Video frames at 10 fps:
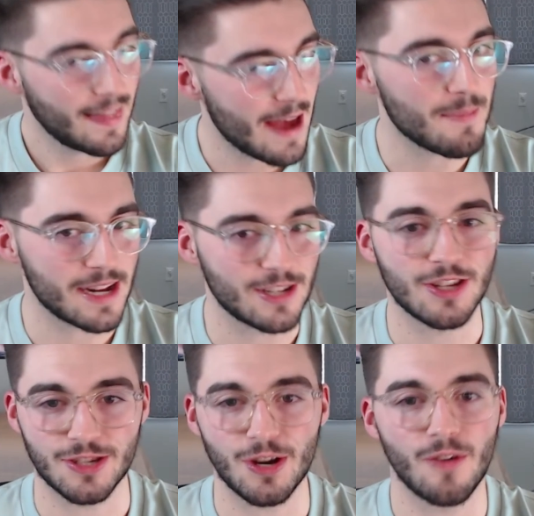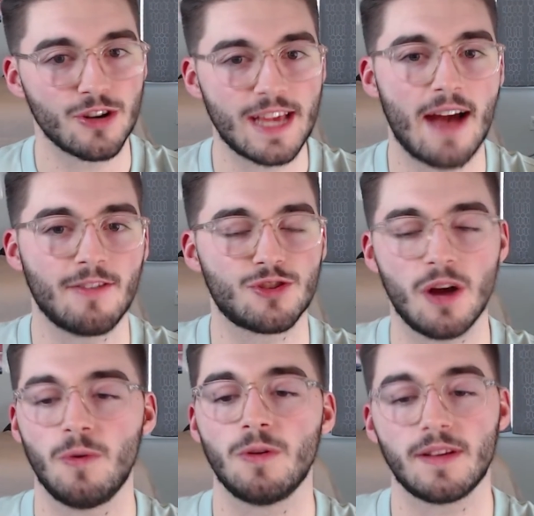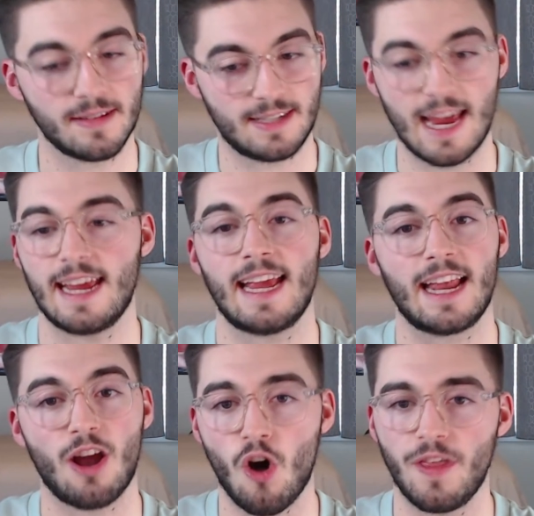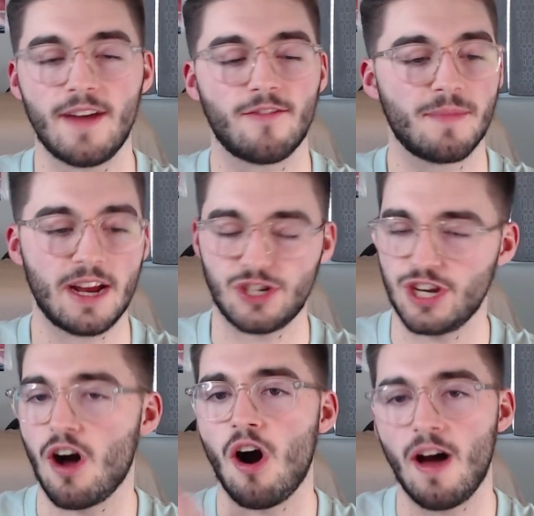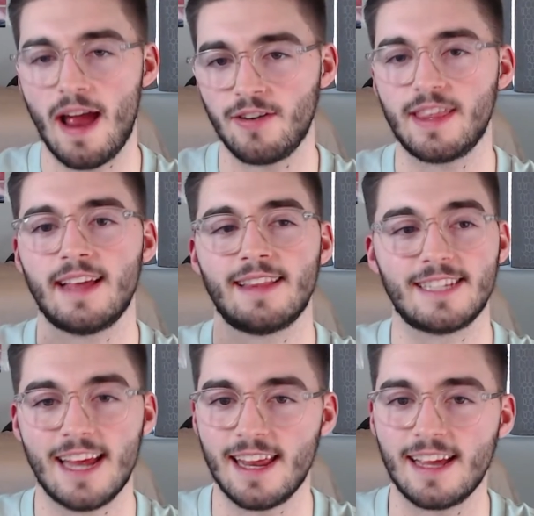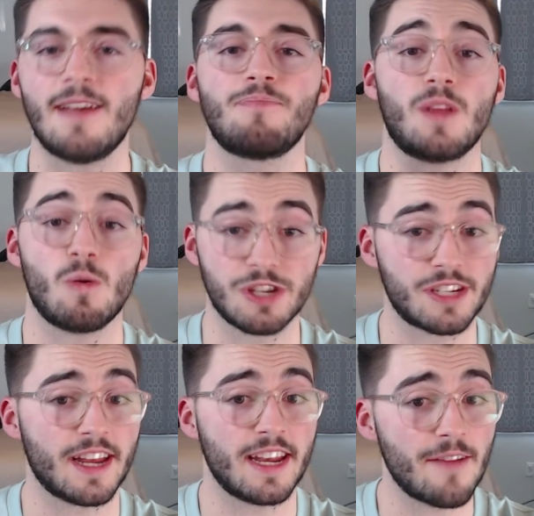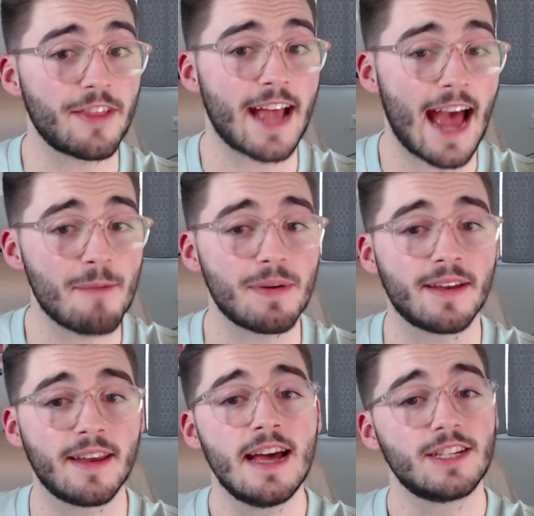that means the server's having trouble taking in all the information, everything that's hitting it, which is gonna definitely happen.